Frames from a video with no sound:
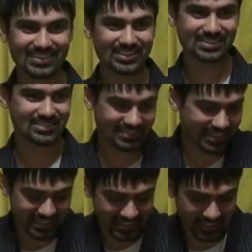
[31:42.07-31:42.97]
just, they
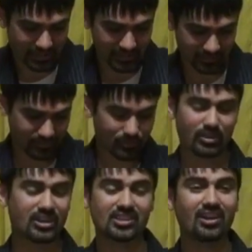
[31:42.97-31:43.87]
didn't think
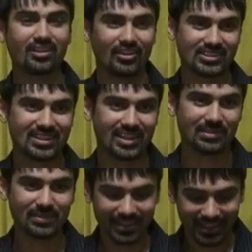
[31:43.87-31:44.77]
was on all the time.
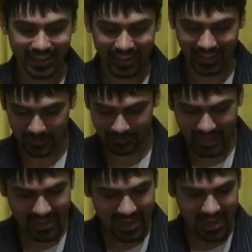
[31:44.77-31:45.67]
Um,
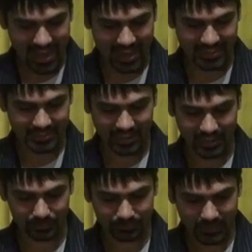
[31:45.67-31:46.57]
and
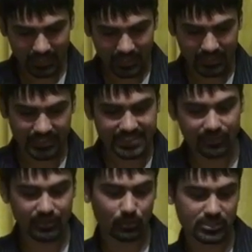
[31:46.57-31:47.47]
um, the T
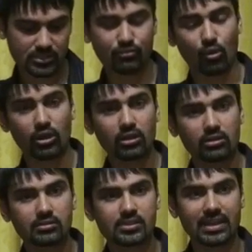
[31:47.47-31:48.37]
V was four,
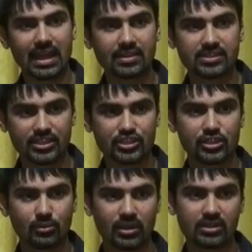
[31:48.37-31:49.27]
so they had this
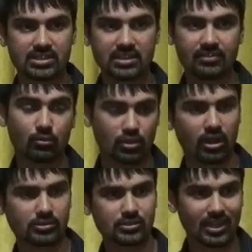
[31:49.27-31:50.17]
issue where the T V would
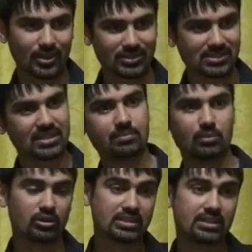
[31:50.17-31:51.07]
also not go to sleep, and
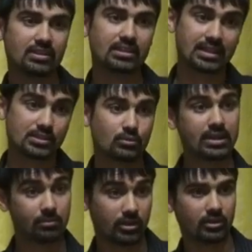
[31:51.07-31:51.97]
one T V the kids would
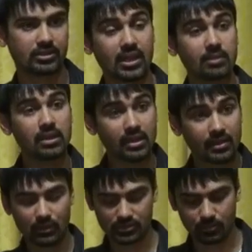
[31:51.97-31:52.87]
keep on all the time.
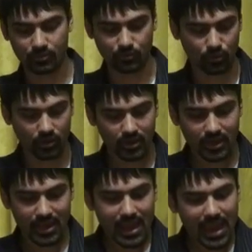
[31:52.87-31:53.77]
That was number four.
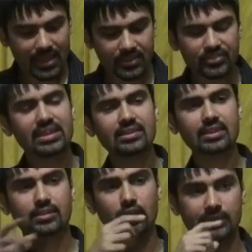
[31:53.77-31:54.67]
And the thing that
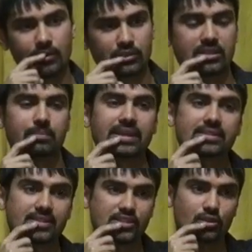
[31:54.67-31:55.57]
they thought there was the biggest
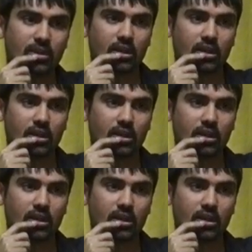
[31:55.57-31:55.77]
consumer